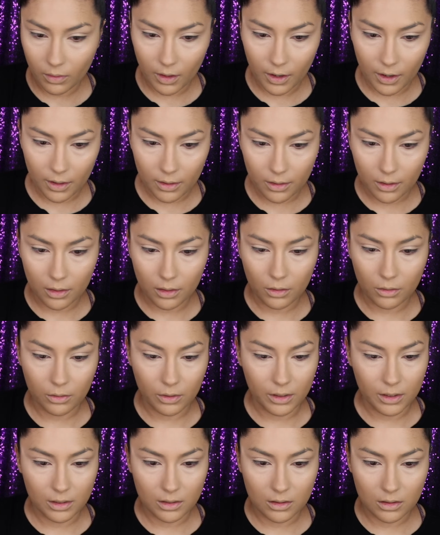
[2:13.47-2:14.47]
And then the
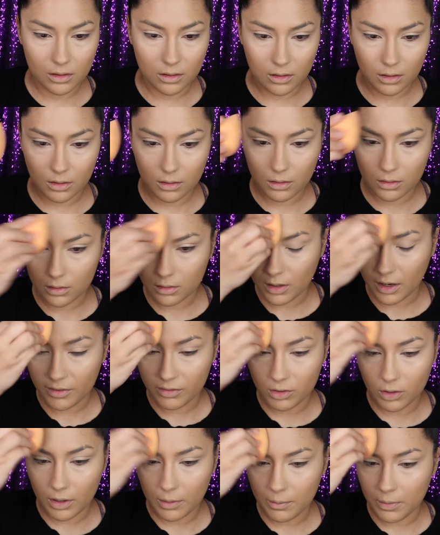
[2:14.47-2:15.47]
rest,
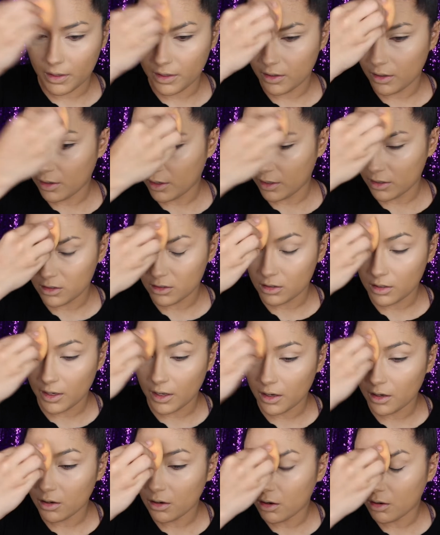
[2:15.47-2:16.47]
after I blend it, I just
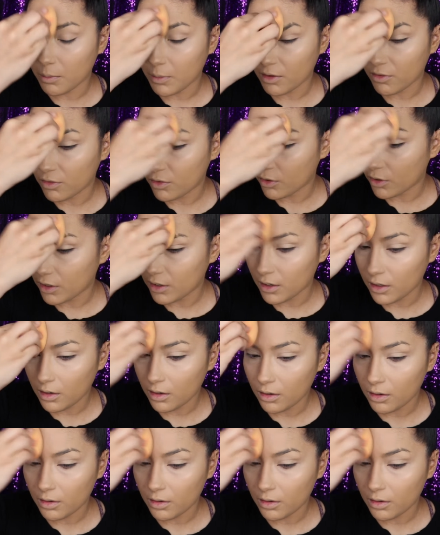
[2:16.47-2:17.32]
add it on my forehead